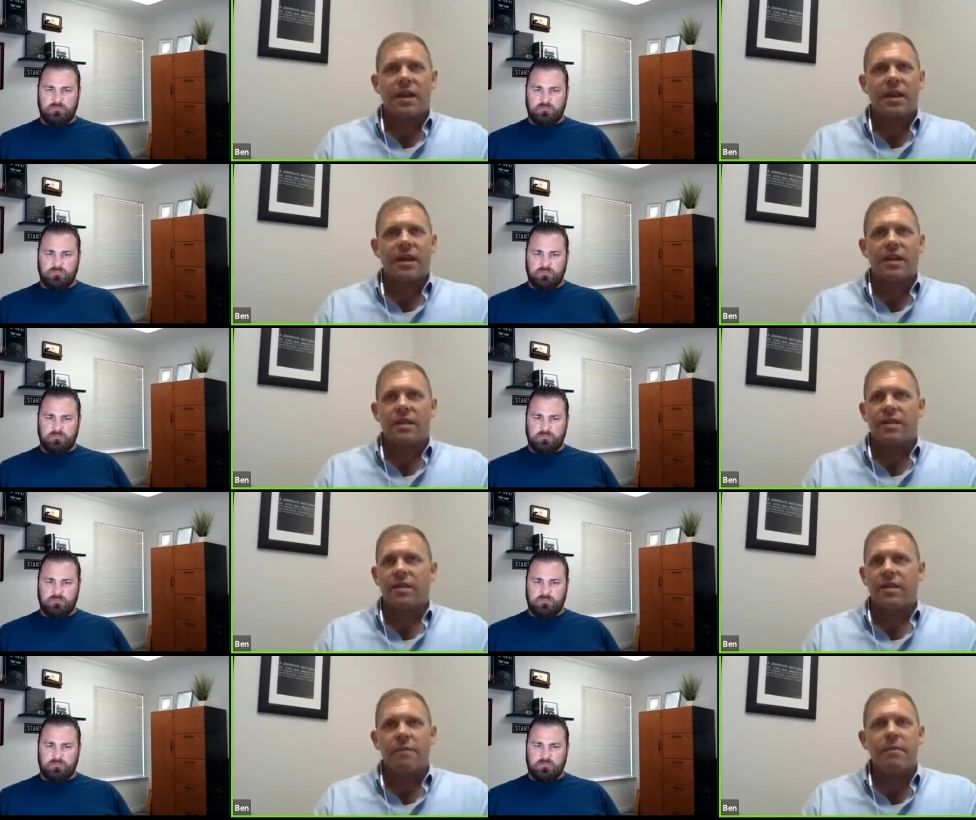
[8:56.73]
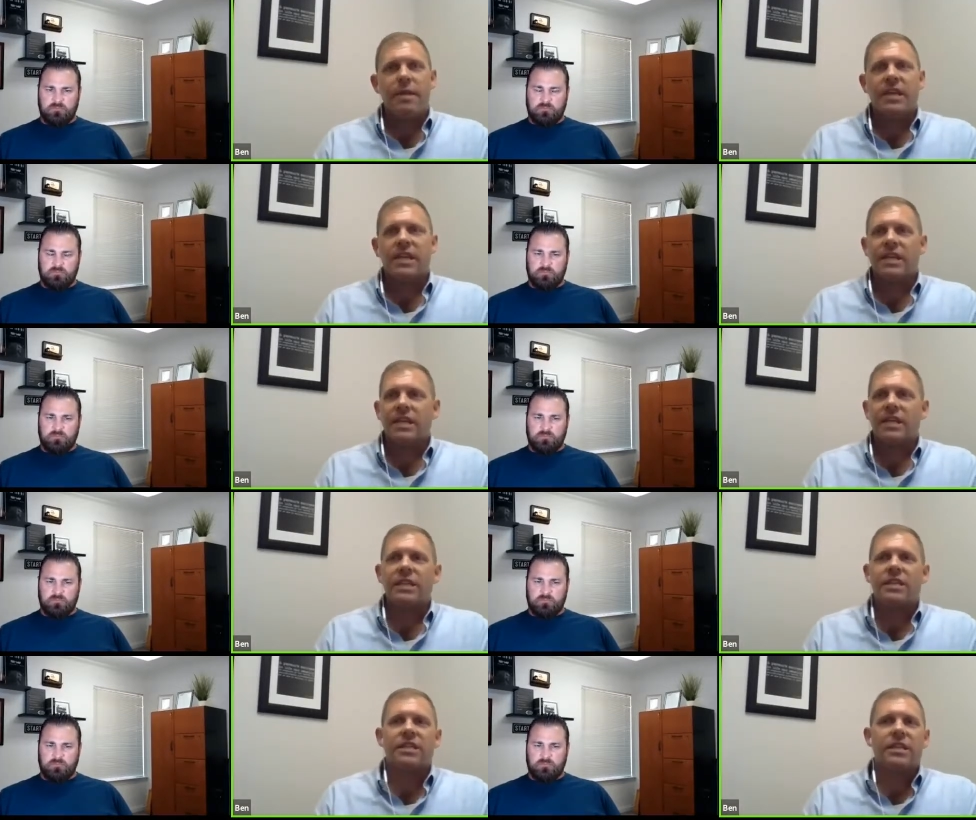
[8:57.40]
Speaker 1: they made it
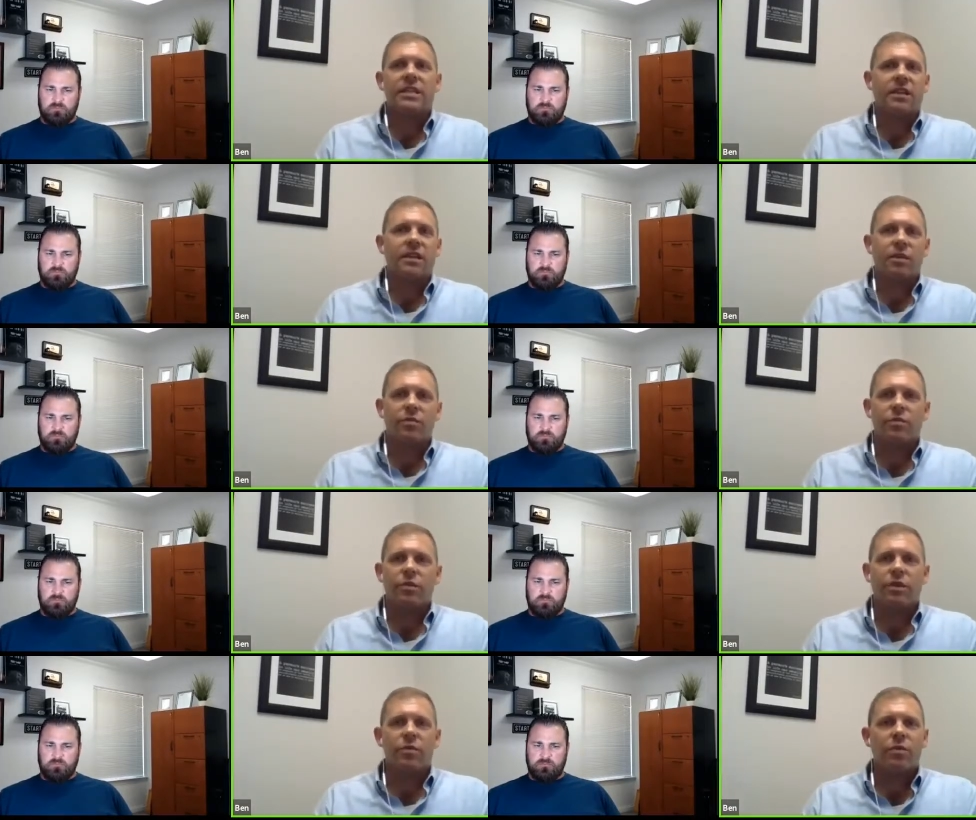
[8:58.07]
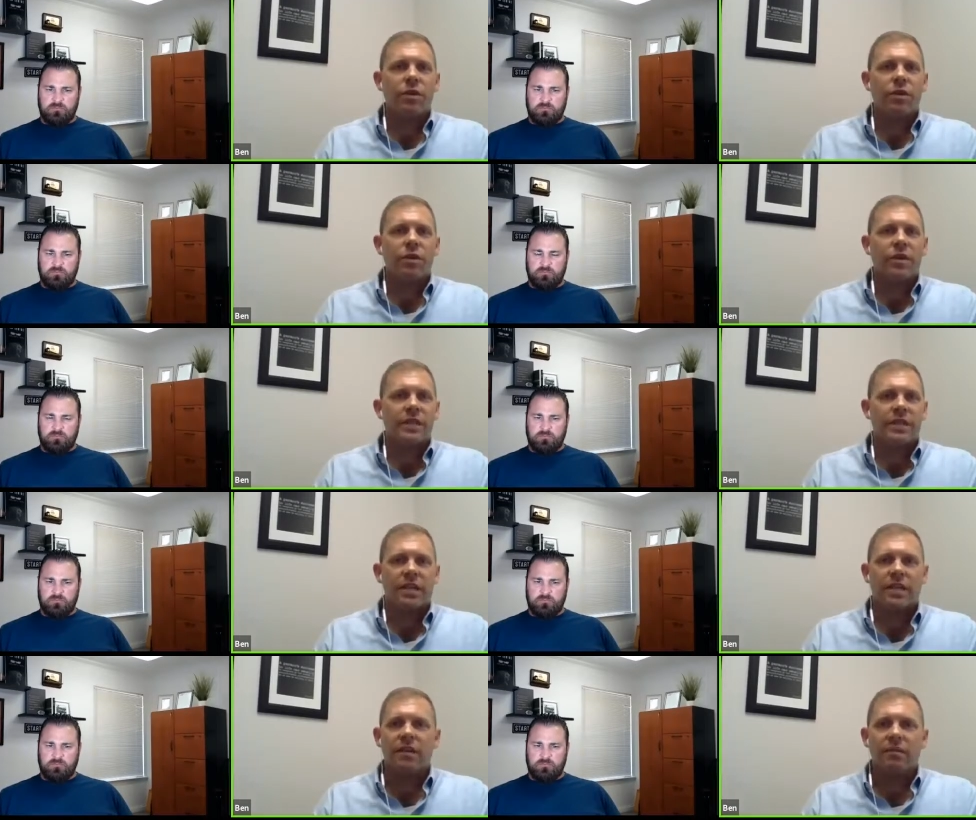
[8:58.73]
easy. Like we were a
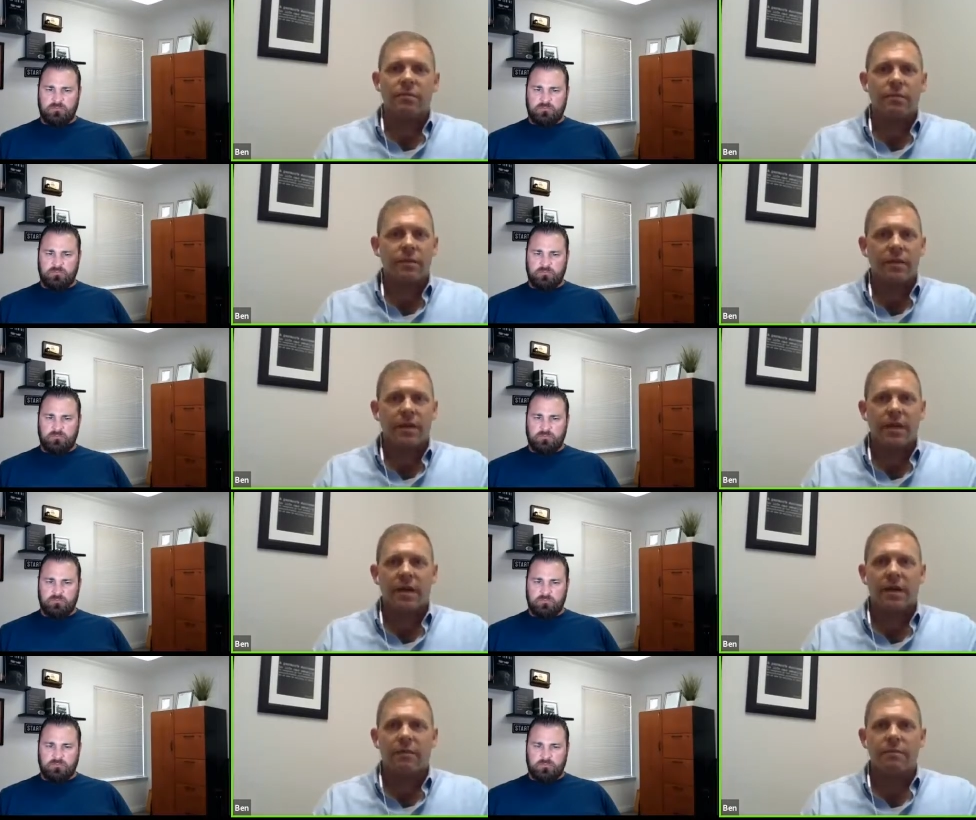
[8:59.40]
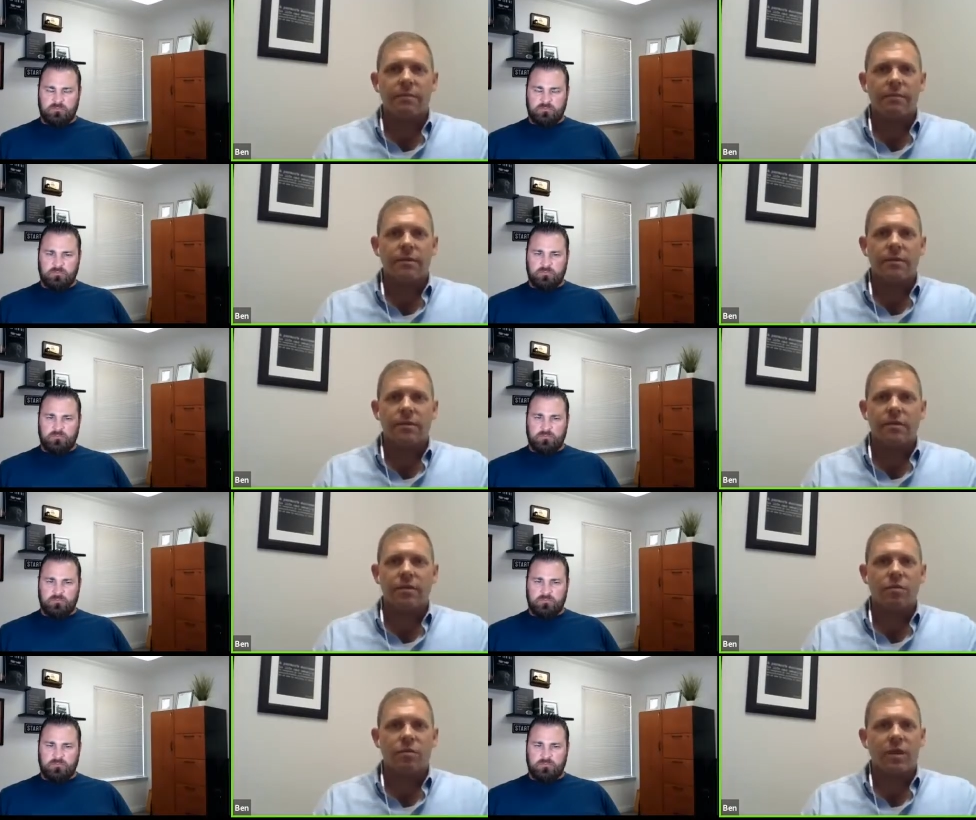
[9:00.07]
team. Um, there,
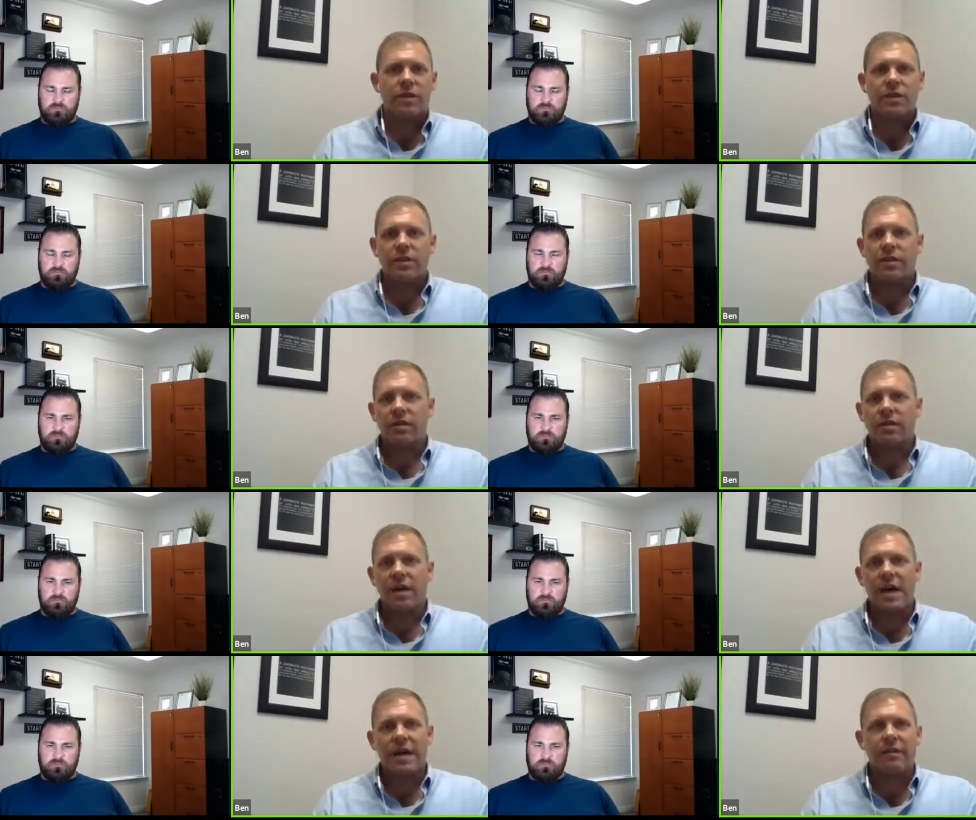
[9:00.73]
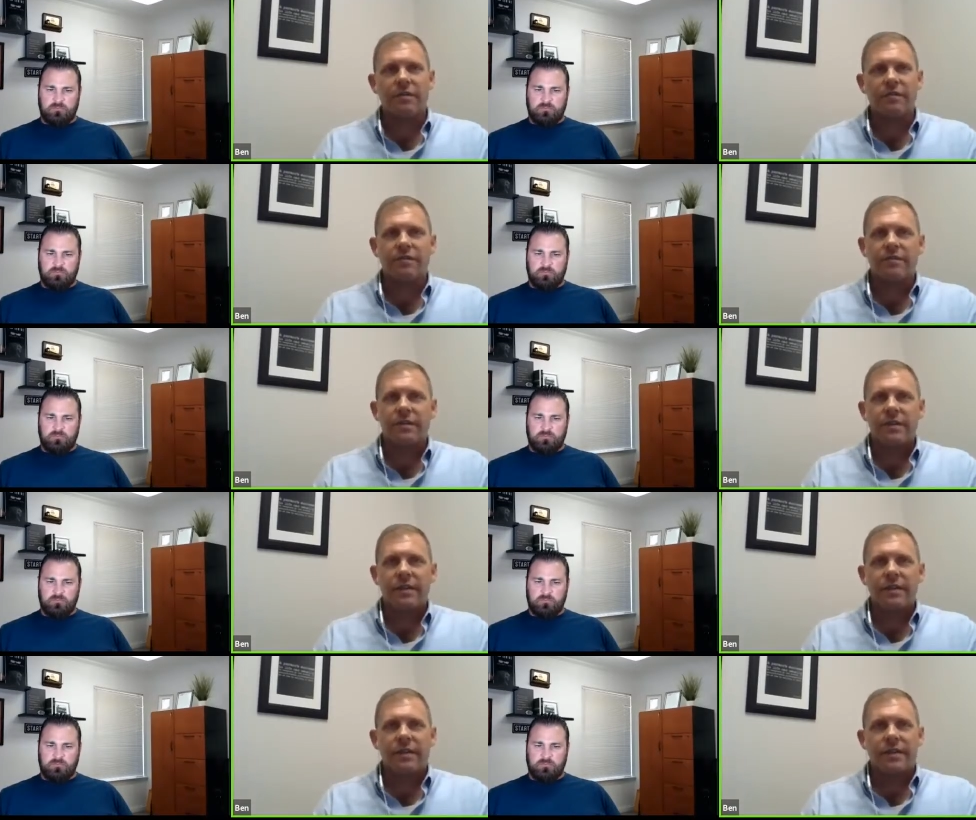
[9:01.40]
there, wasn't a lot of
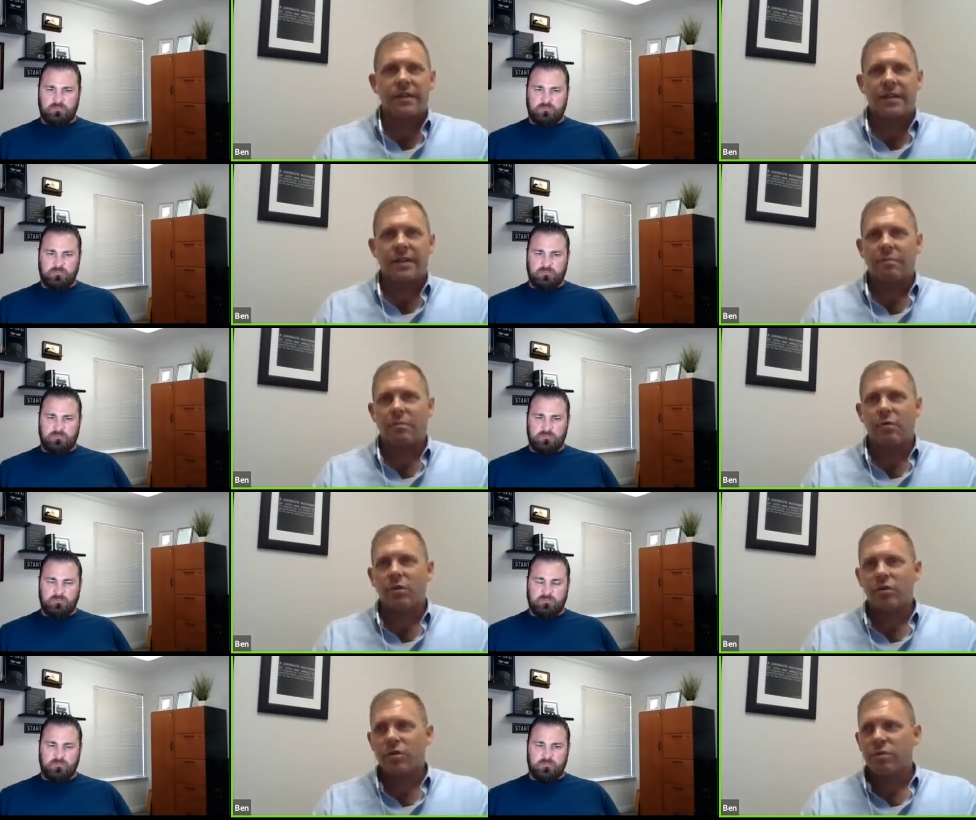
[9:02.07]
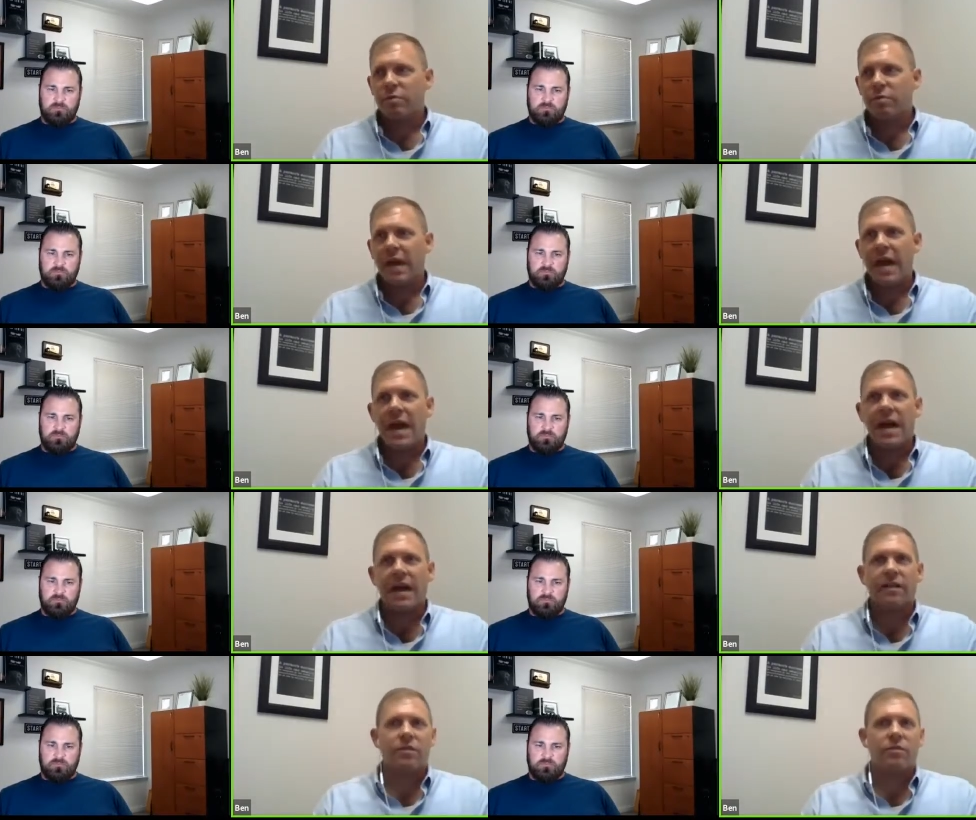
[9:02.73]
like
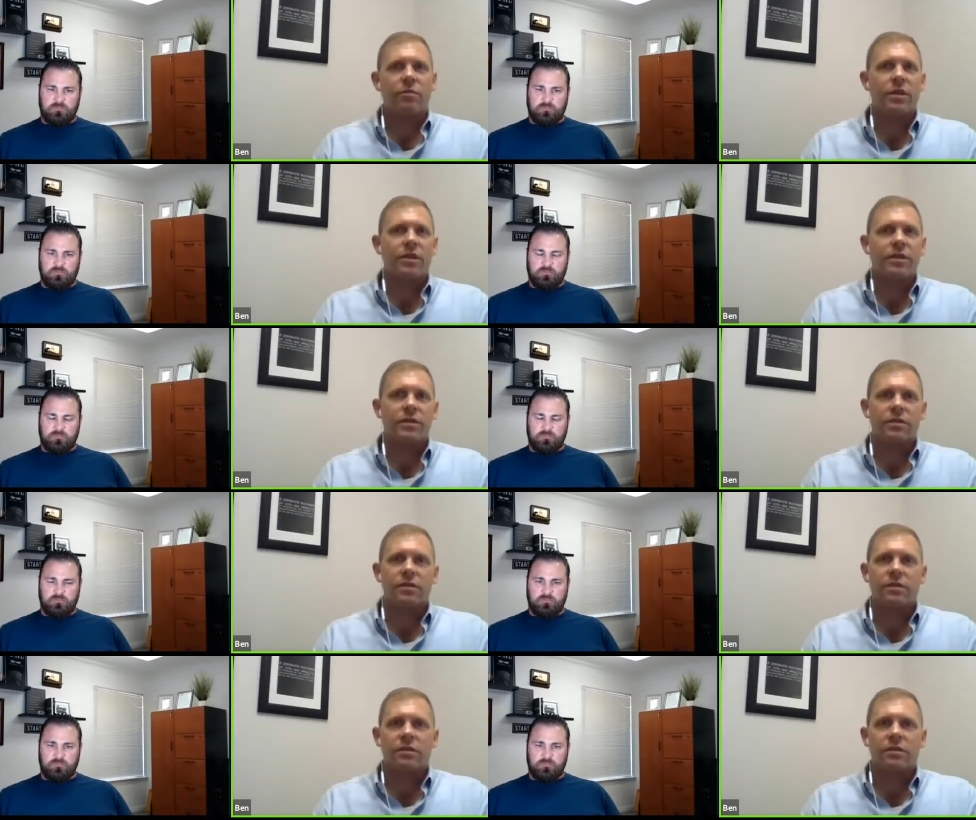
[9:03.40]
pushback. There wasn't